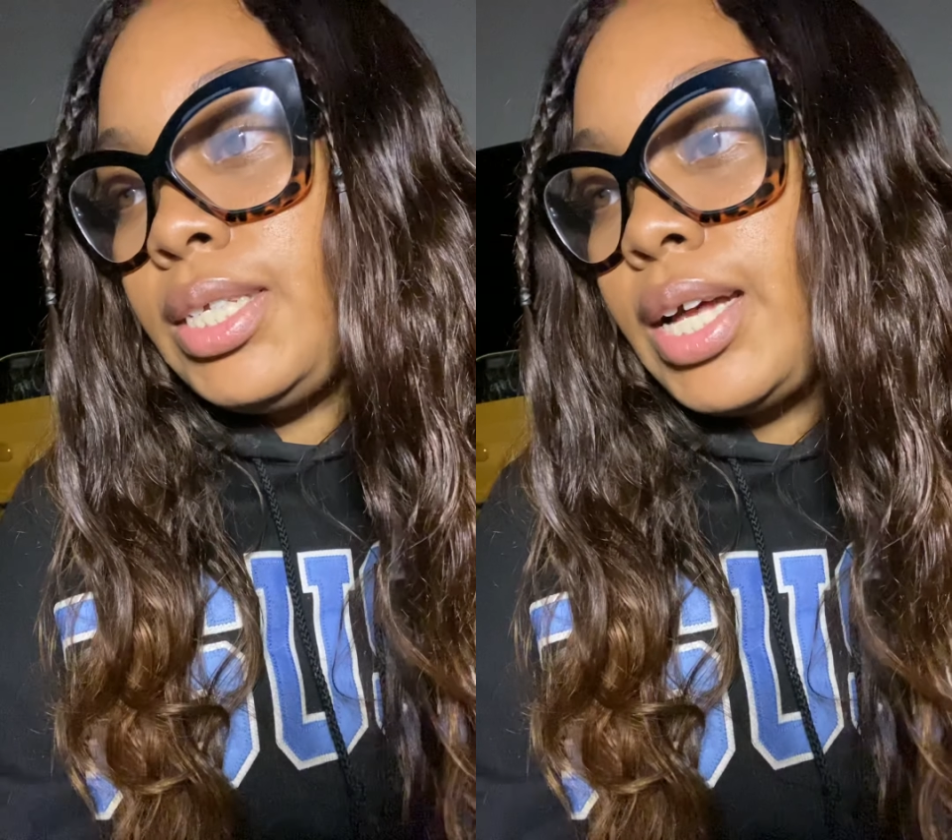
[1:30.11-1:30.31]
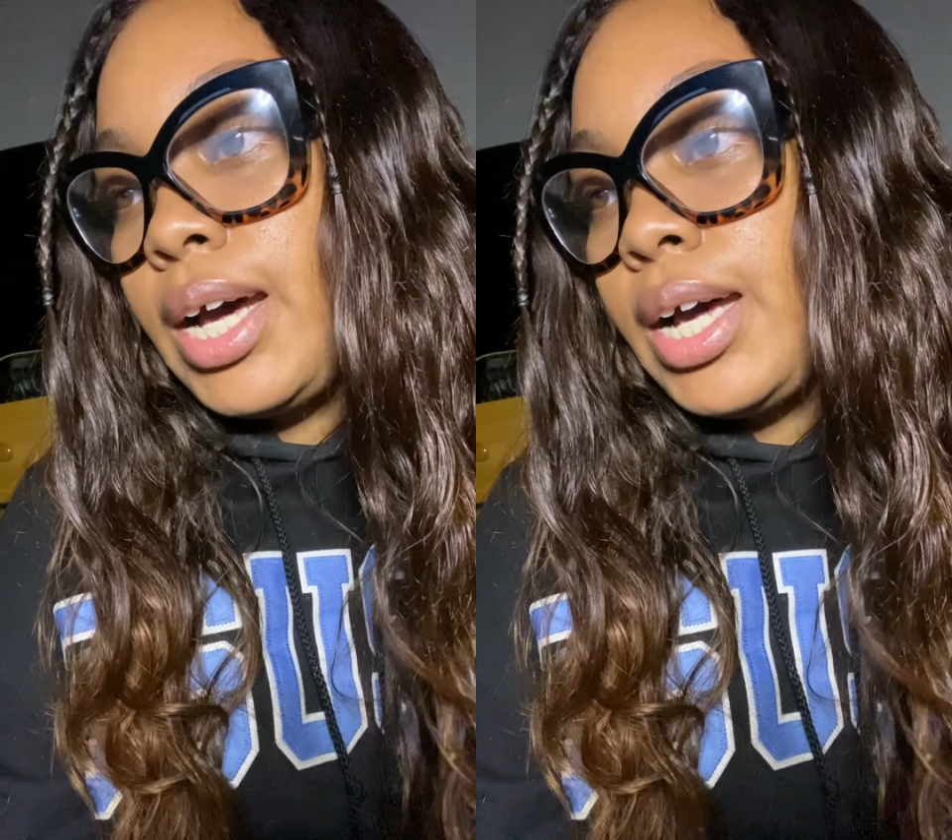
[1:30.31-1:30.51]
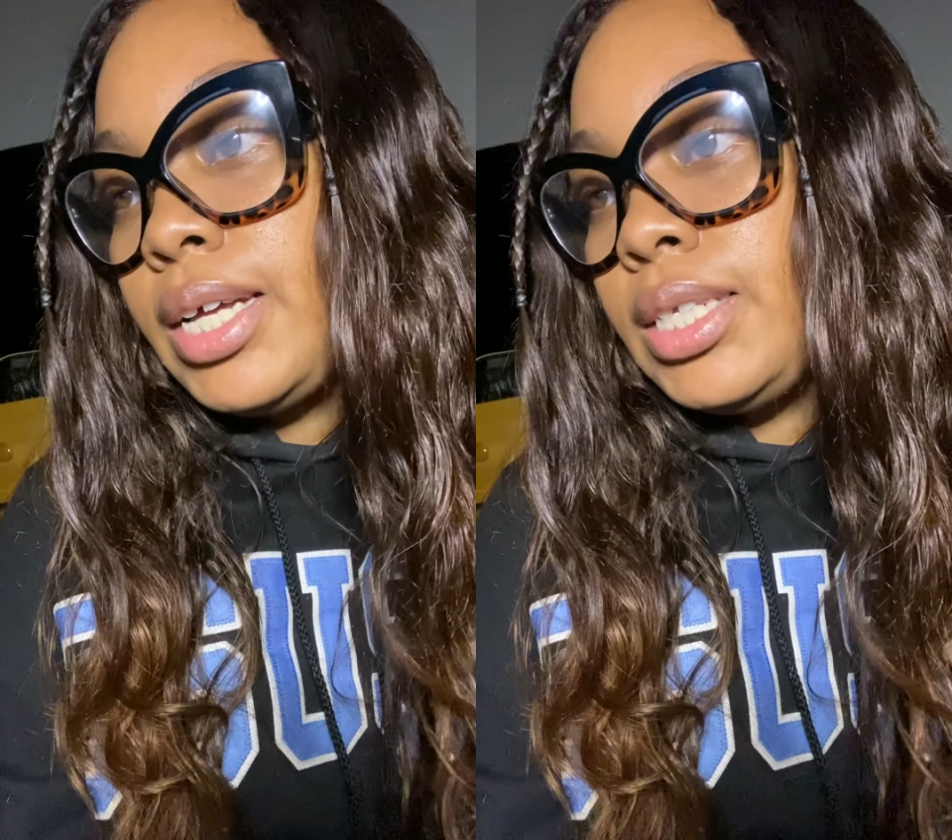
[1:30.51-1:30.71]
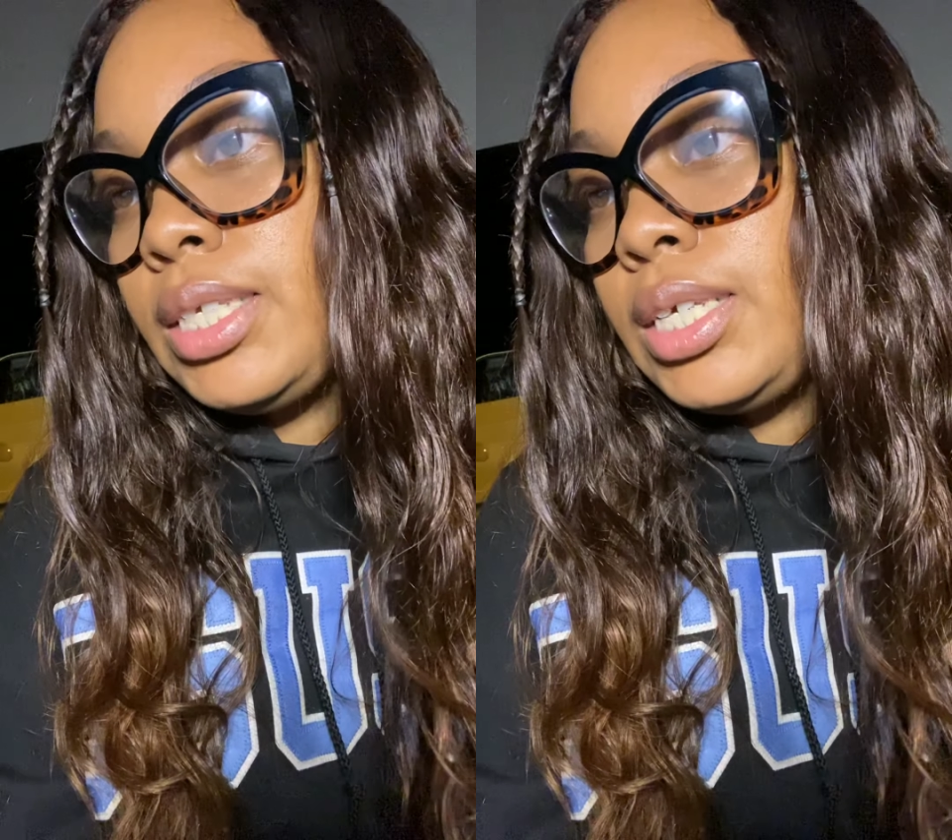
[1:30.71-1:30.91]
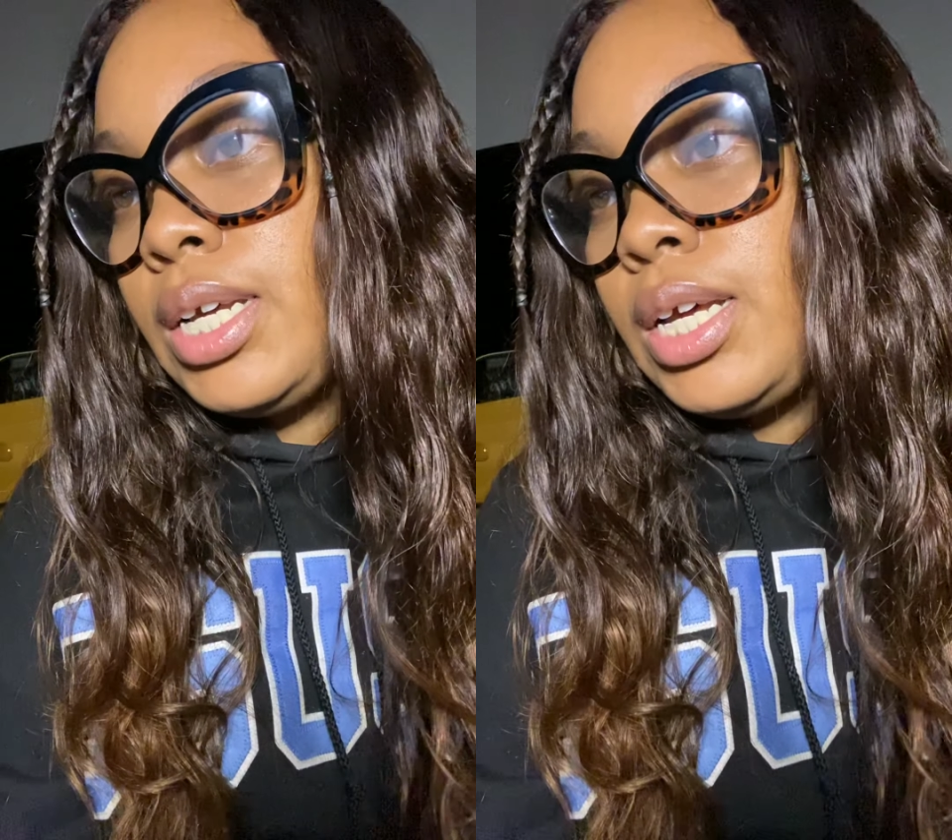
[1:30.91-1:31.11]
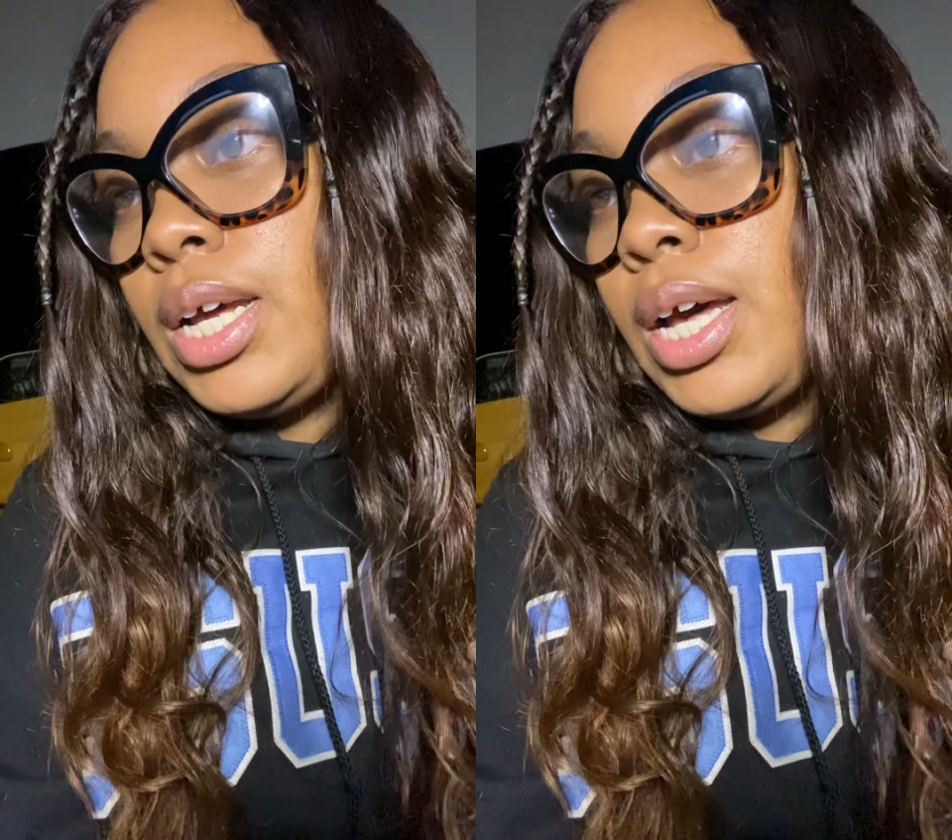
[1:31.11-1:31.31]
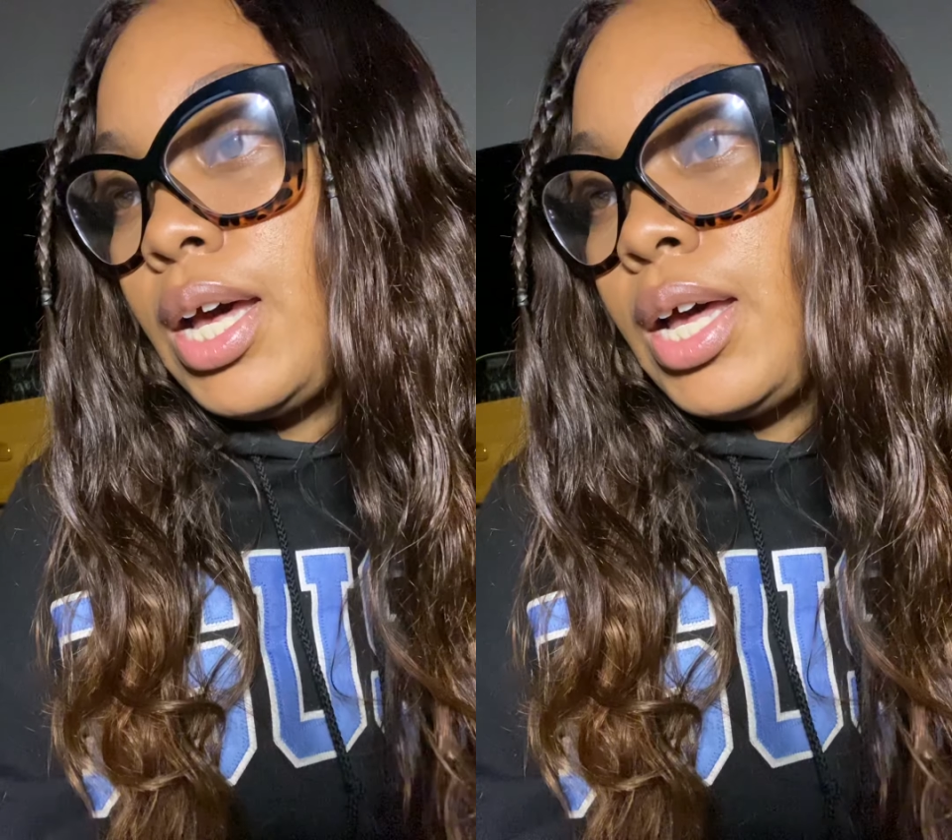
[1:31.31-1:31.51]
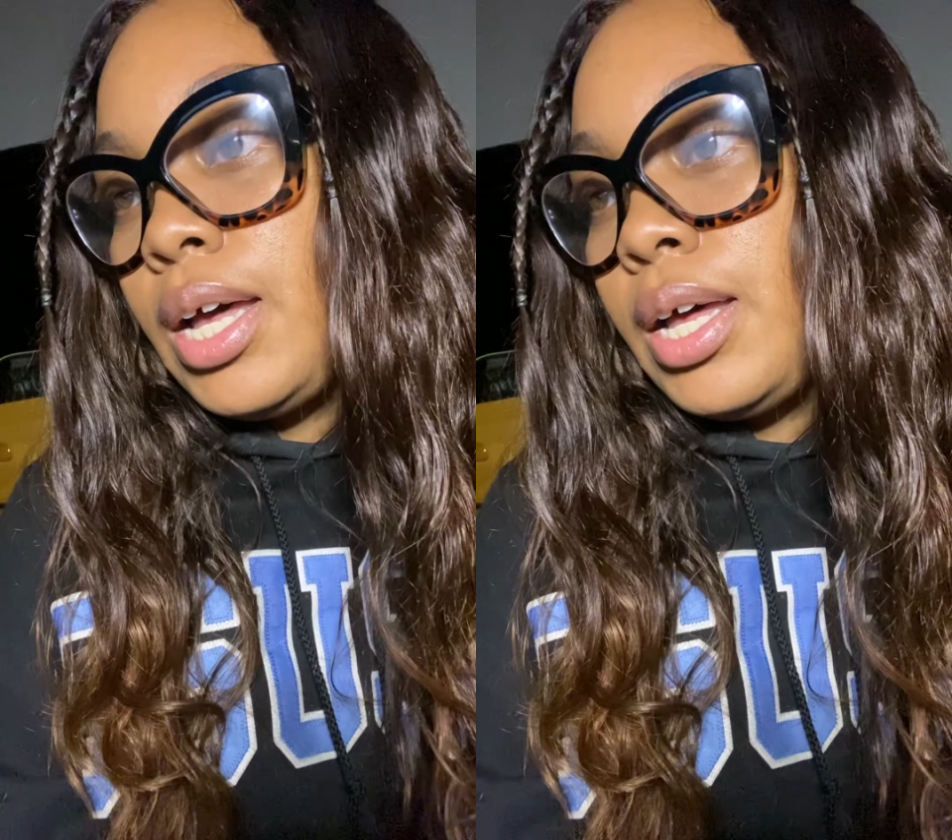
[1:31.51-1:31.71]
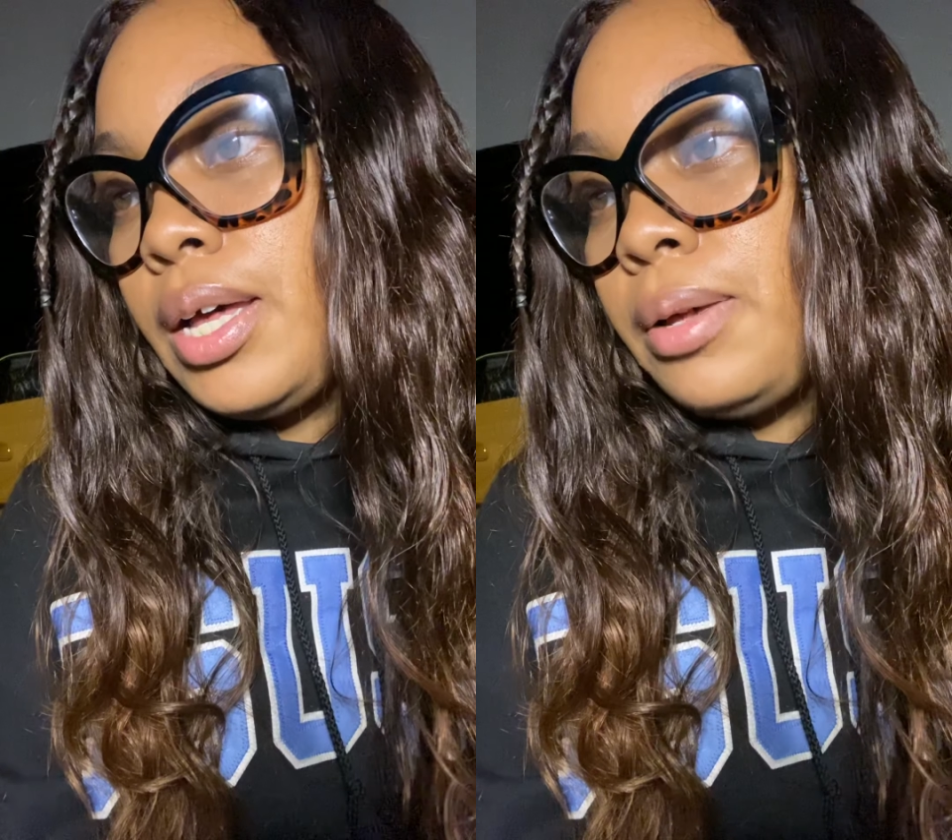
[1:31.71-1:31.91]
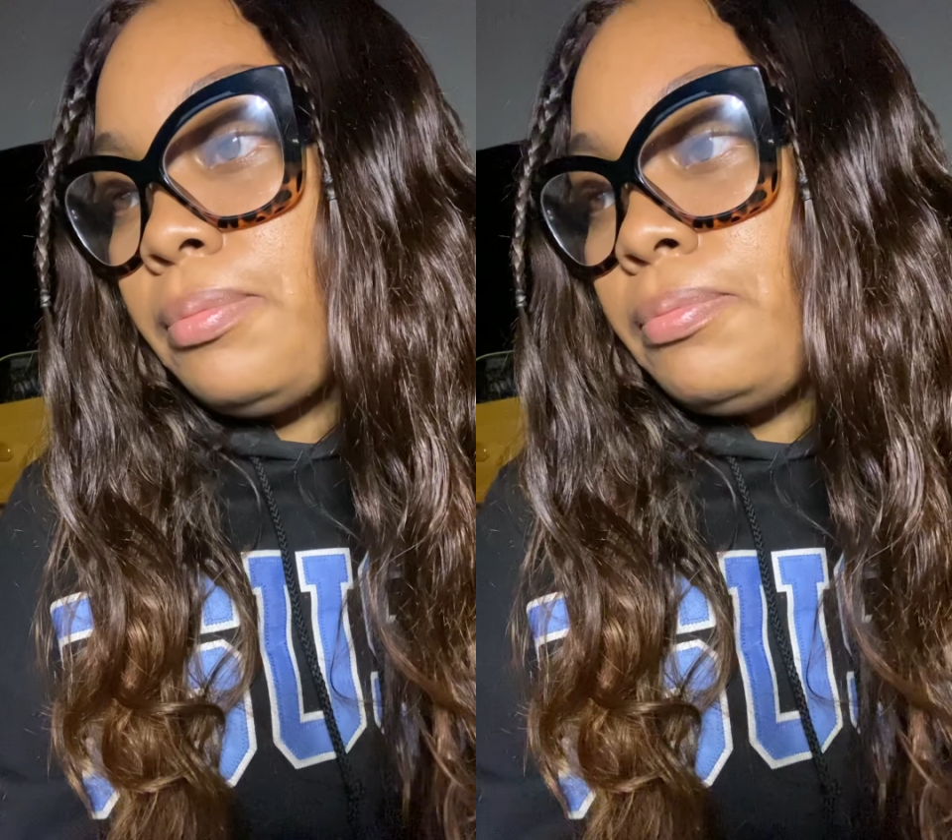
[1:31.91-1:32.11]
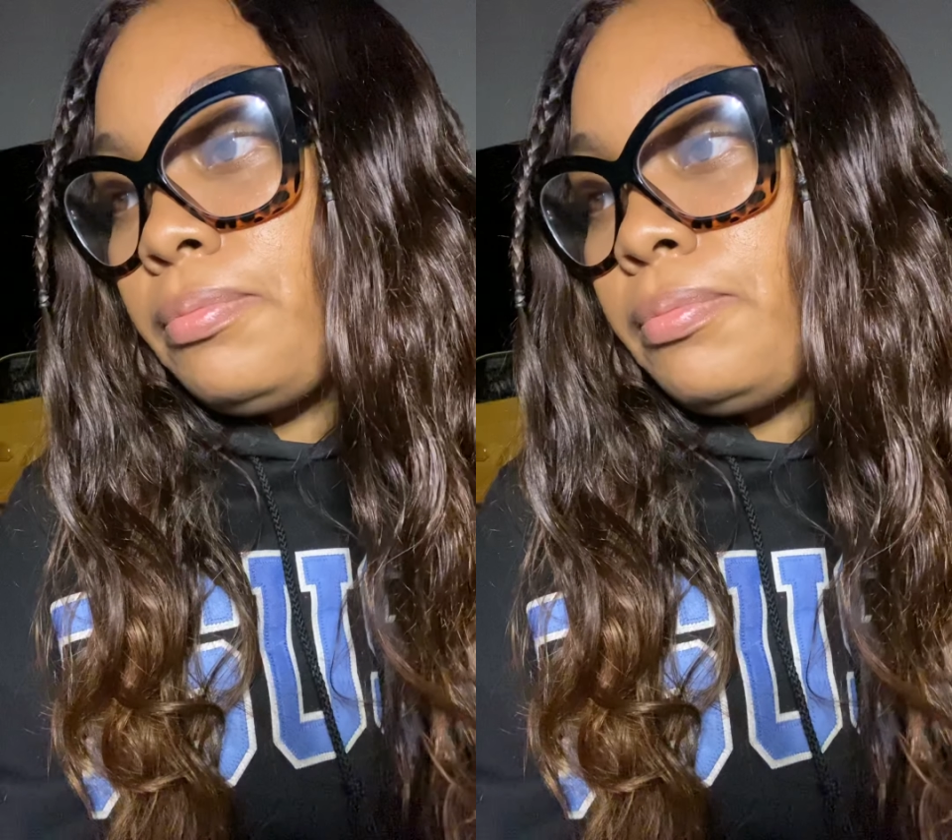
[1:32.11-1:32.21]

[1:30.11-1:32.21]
that that